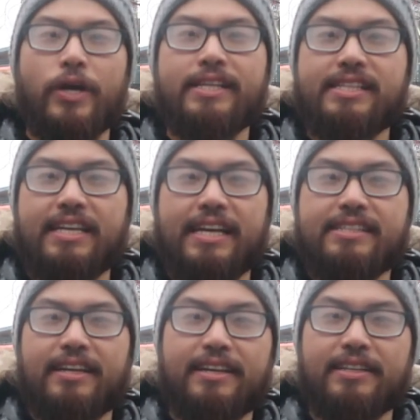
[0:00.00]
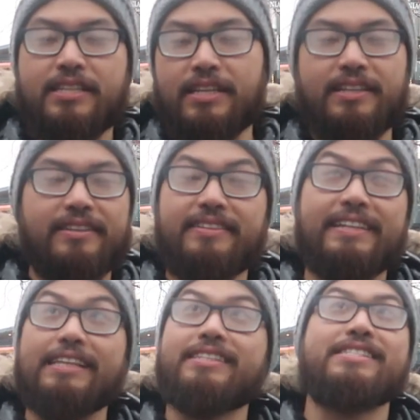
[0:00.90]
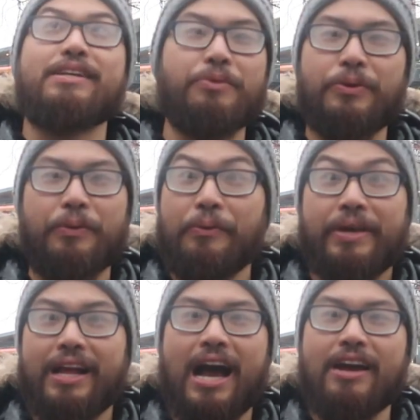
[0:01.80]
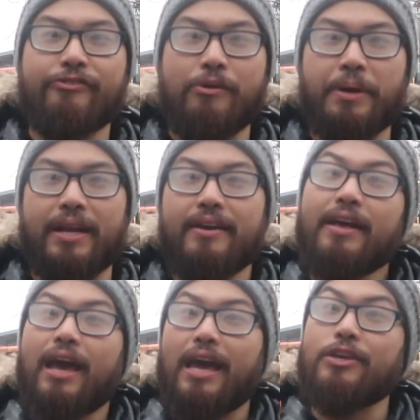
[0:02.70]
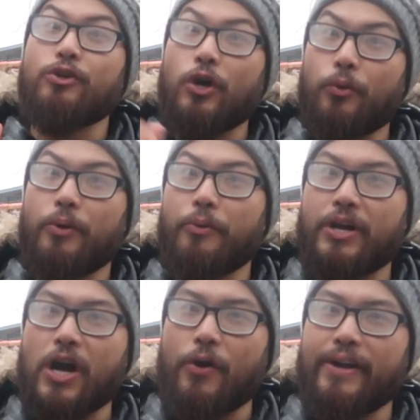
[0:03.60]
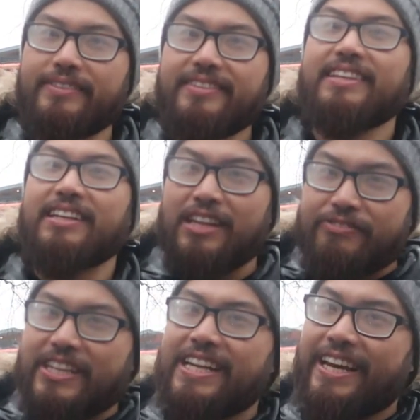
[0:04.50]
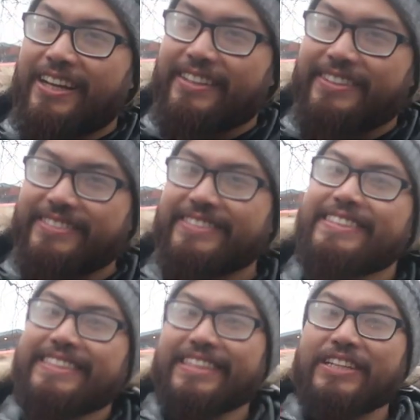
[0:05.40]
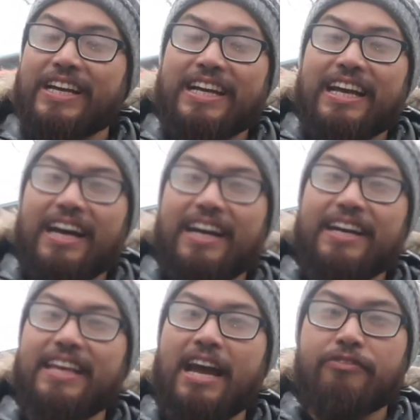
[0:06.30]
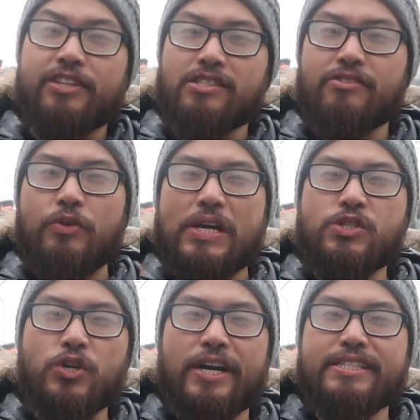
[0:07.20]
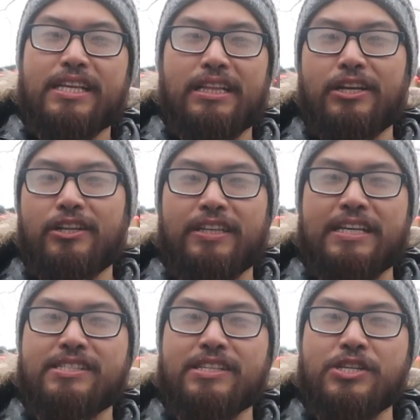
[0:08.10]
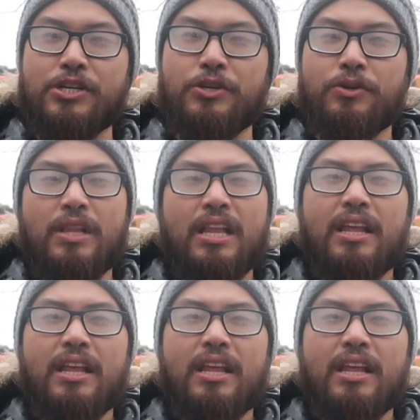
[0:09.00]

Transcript: try to get to somewhere where we can hide from it. And you know where we're going? Clifton Hill. They have tons of restaurants and little things to do.